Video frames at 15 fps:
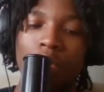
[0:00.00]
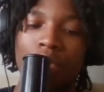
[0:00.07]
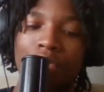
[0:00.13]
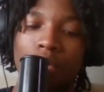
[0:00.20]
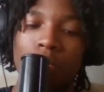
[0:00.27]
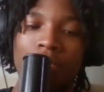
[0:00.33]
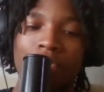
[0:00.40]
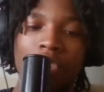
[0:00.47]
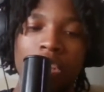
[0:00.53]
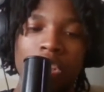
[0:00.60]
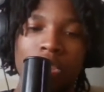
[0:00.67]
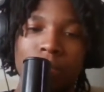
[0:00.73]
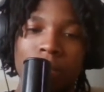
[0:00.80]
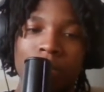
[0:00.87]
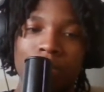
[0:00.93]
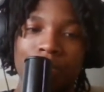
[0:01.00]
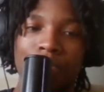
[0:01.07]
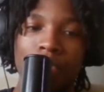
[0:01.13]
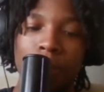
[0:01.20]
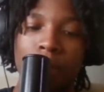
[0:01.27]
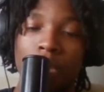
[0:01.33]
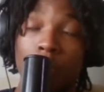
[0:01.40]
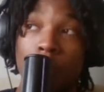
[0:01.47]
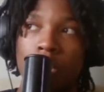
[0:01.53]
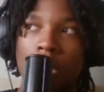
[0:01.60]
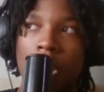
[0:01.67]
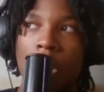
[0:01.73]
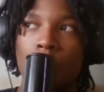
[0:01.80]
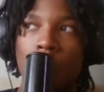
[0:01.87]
With fruit and vegetables, you feel me? With